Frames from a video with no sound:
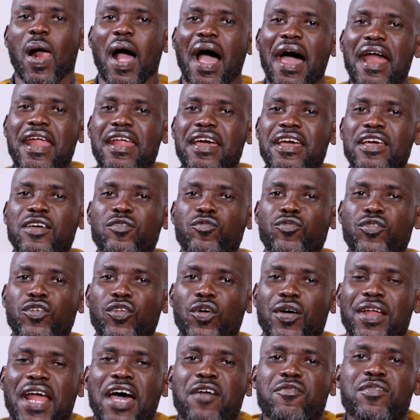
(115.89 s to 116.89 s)
And if
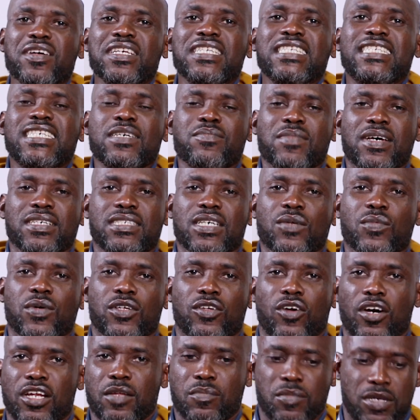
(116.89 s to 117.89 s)
you don't have intimacy
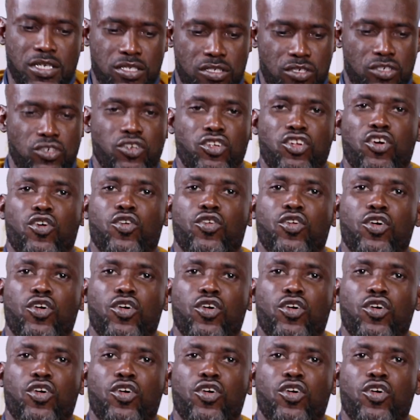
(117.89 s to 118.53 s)
with God, it means you're not